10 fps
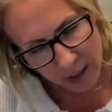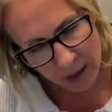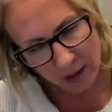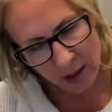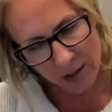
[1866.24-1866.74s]
I
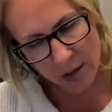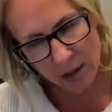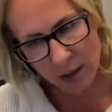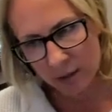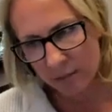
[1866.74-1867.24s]
think that's
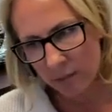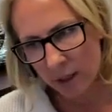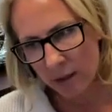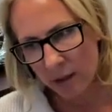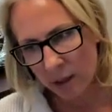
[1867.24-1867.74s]
good.
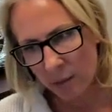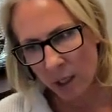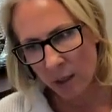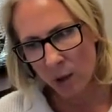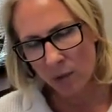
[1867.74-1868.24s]
I think
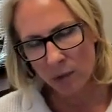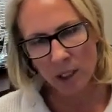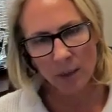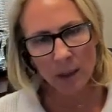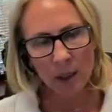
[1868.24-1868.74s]
I'm over
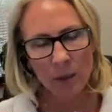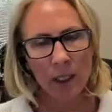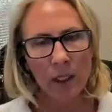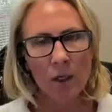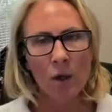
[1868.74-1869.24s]
time
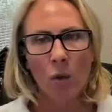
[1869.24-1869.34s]
anyway.